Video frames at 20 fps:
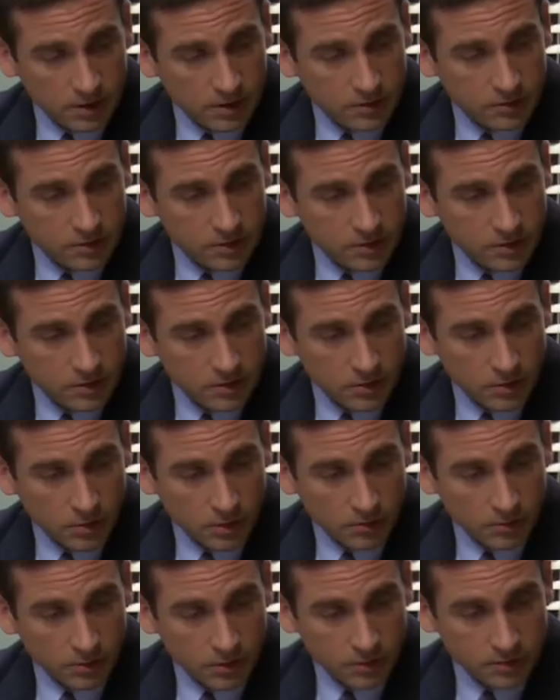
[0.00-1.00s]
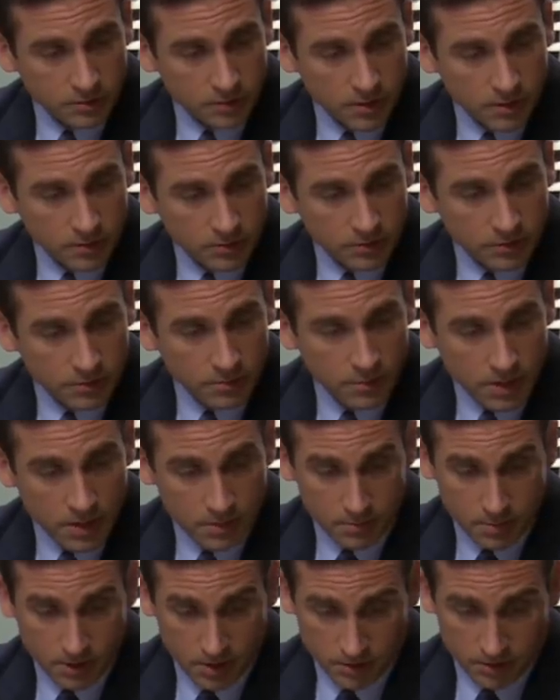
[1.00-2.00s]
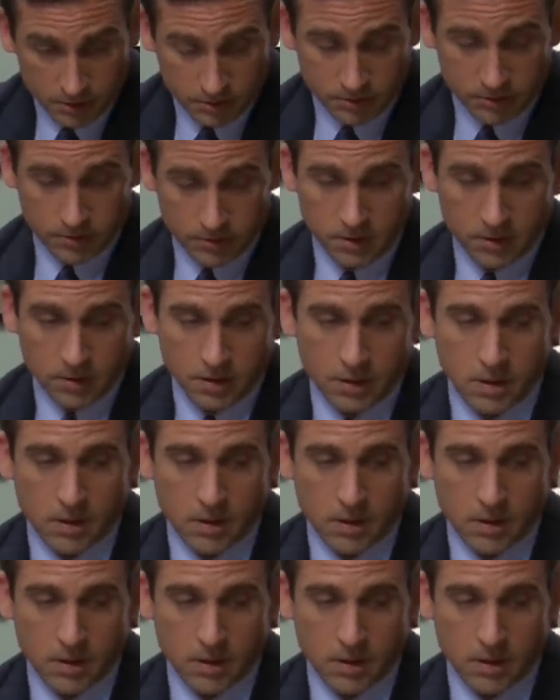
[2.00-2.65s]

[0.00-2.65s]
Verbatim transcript: listen to a voicemail from my boss.